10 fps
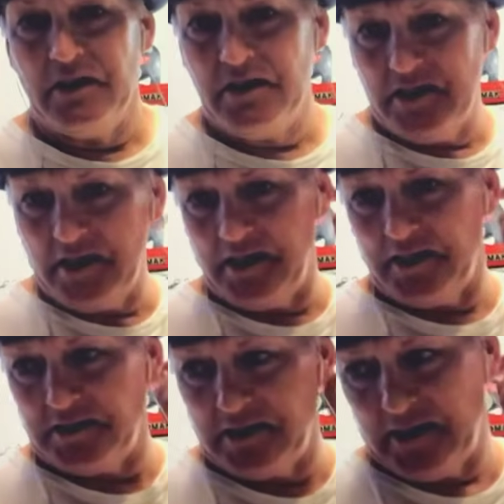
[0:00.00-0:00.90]

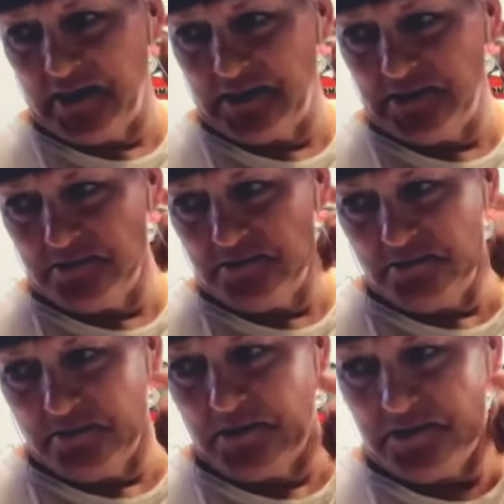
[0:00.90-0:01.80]
And
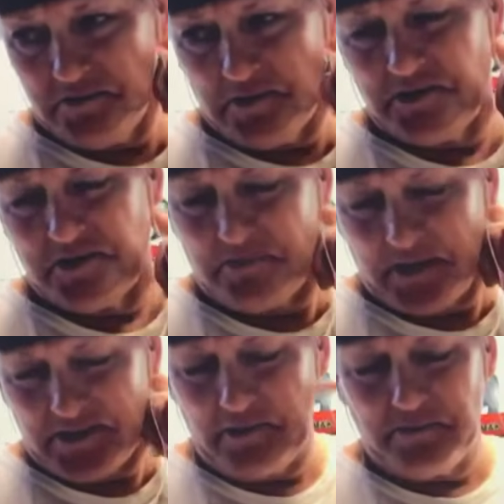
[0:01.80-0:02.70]
what was the
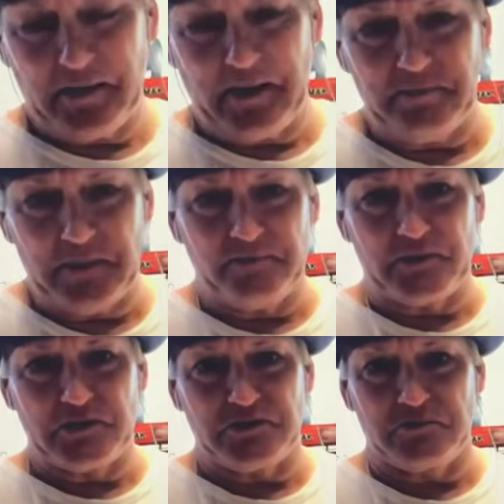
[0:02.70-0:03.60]
rest of my
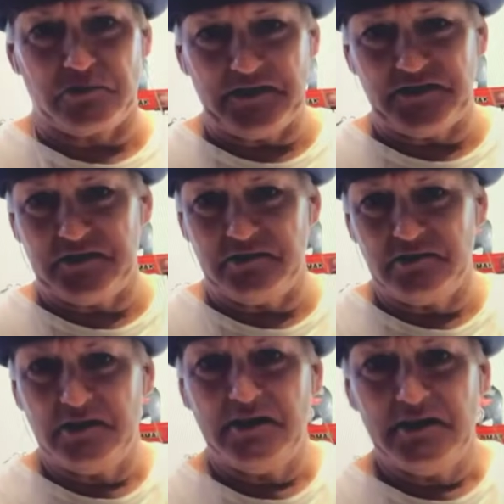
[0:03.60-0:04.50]
first racing
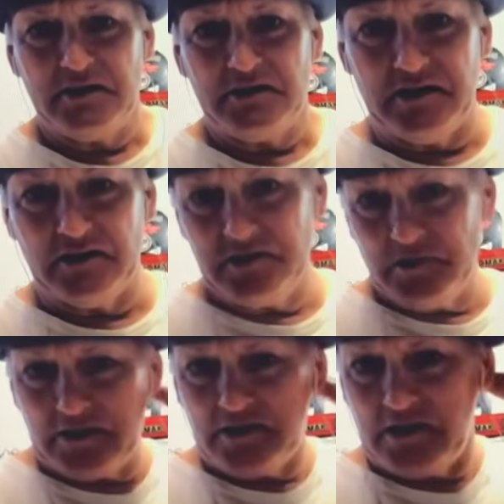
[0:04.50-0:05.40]
deal you
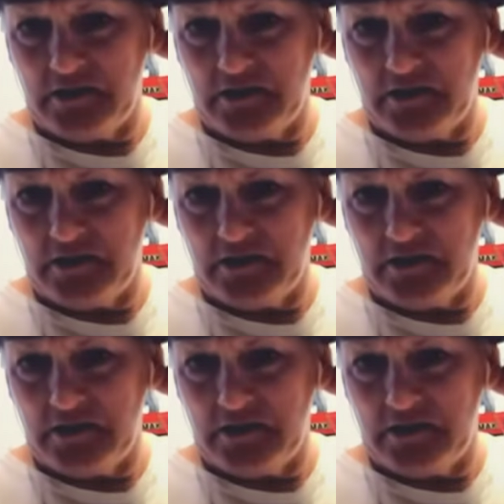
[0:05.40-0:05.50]
wanted to know?